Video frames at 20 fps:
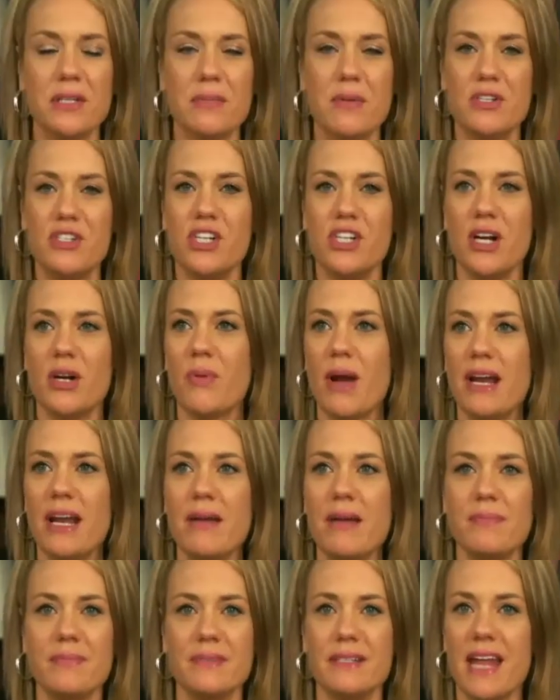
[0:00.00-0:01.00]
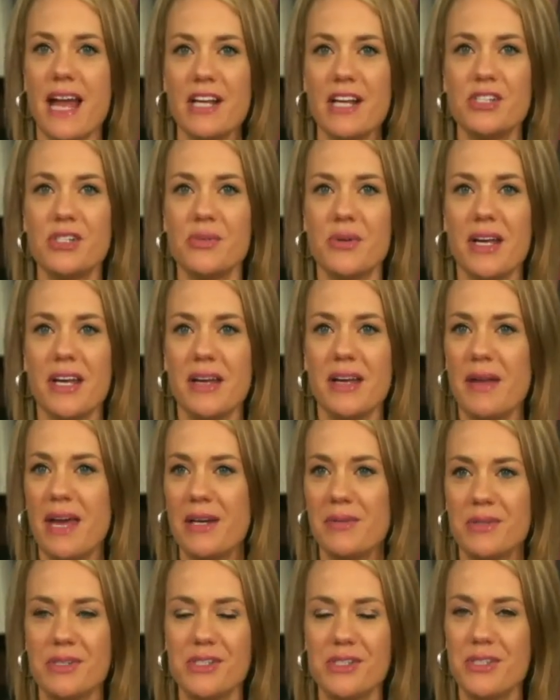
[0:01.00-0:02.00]
up a chair right up next to him
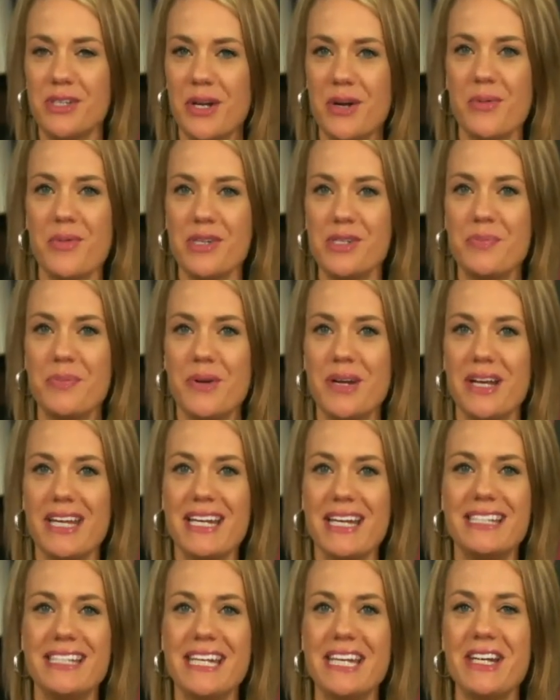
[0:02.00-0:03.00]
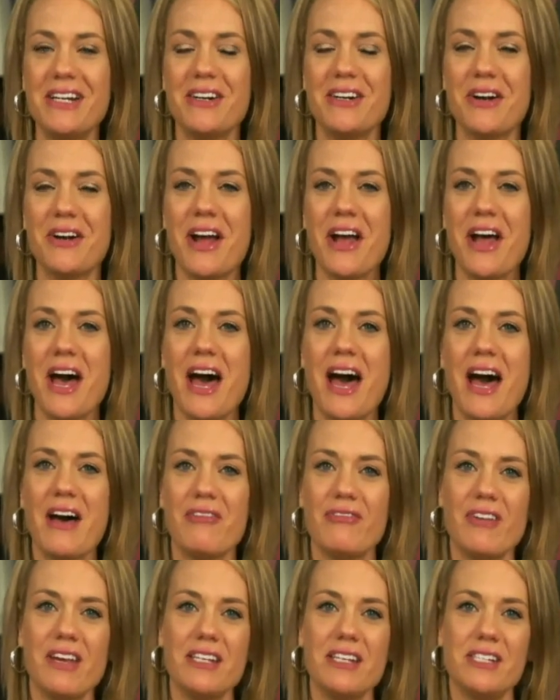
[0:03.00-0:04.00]
and was, you know, whispering in his ear uh,
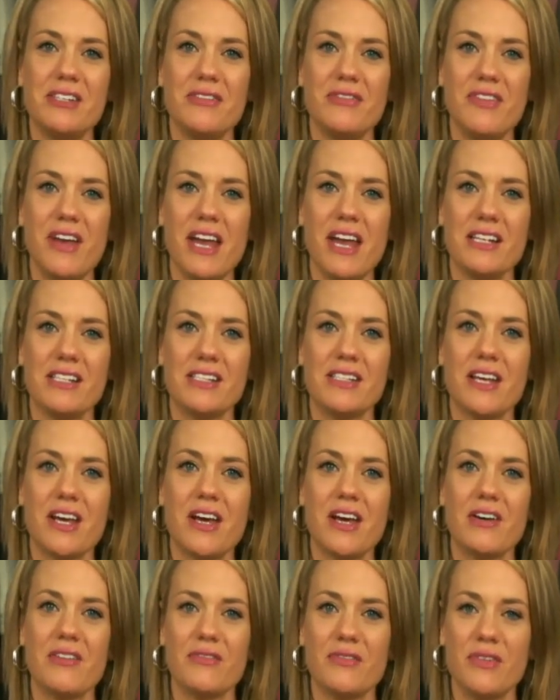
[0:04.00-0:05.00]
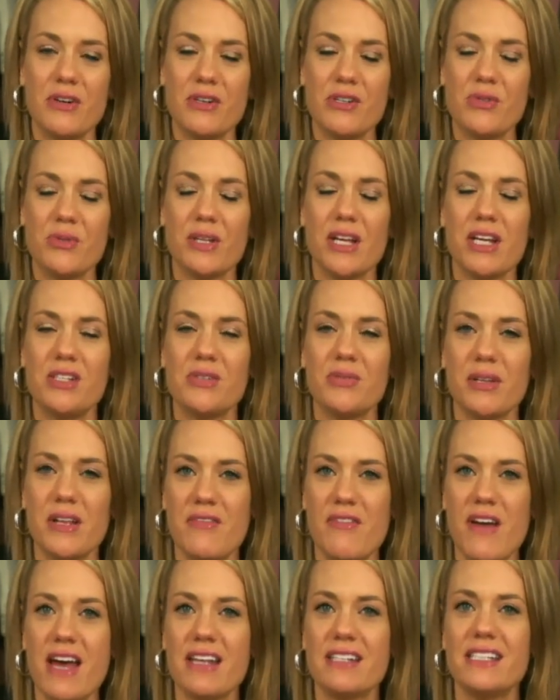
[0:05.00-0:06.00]
face to face. Virtually, it's really
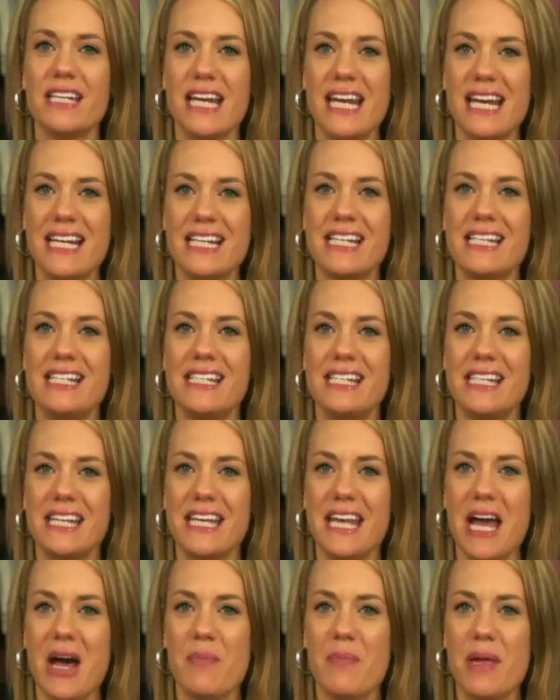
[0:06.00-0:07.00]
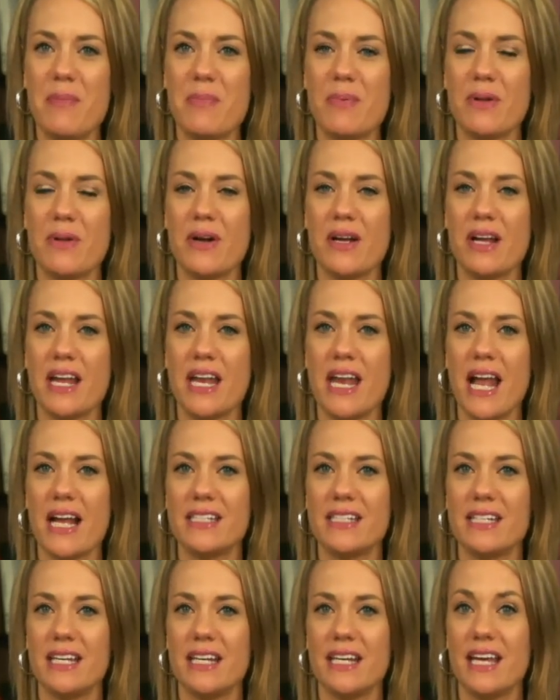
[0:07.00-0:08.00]
fascinating to see how people are
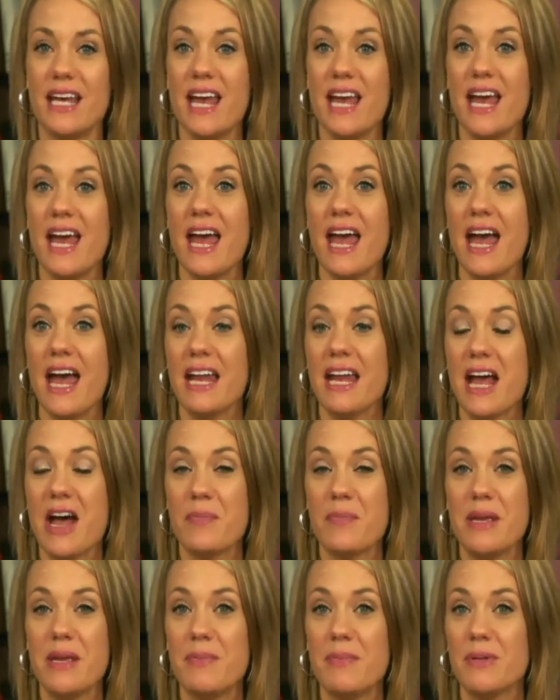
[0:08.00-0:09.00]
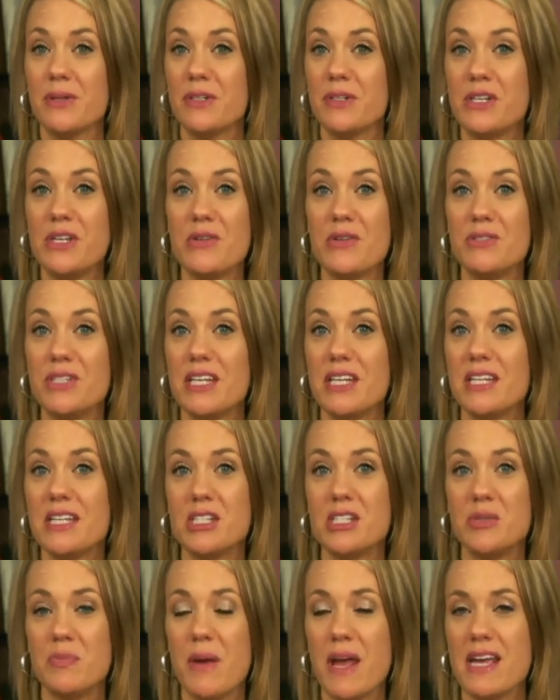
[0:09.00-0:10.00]
connecting and how people are using
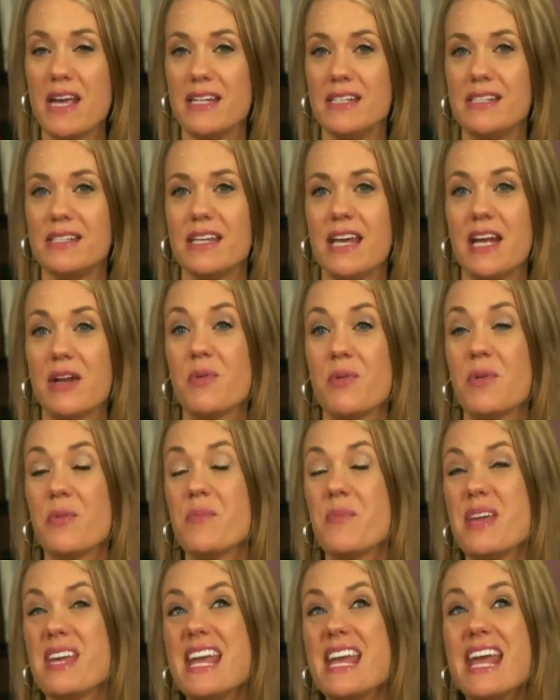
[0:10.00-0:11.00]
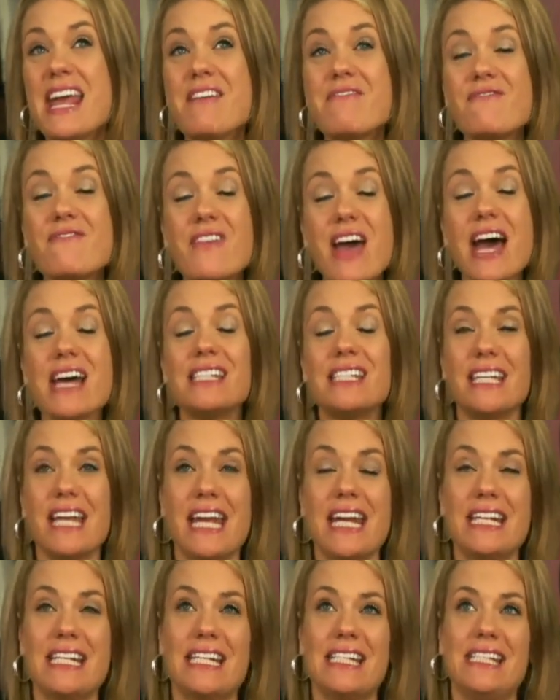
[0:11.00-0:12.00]
this space, and it will be
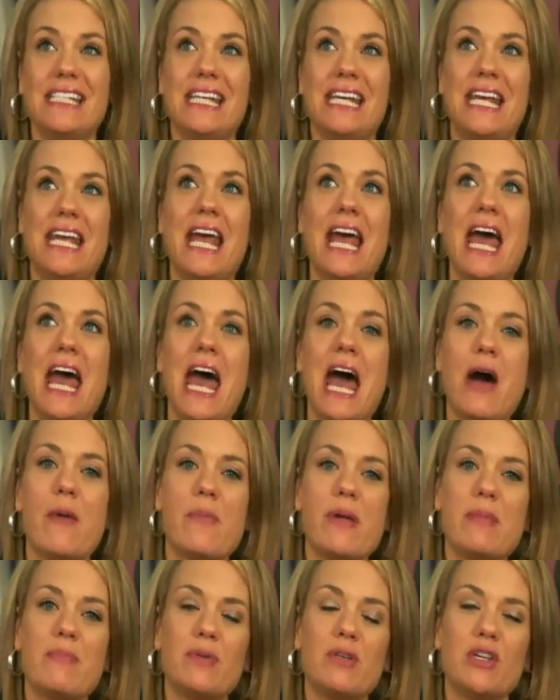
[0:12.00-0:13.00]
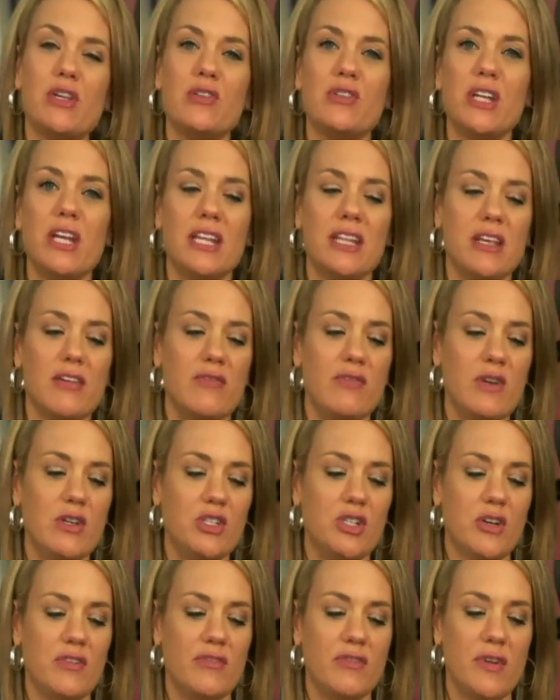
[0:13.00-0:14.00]
fascinating to see how people use it in the
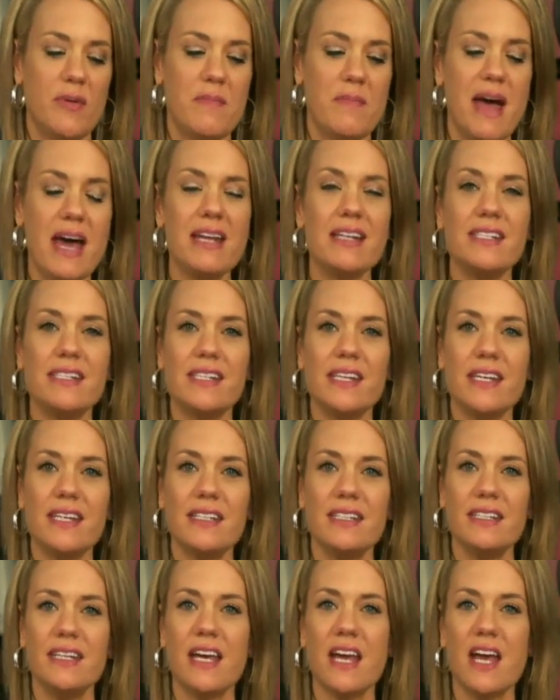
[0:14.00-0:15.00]
future for medicine,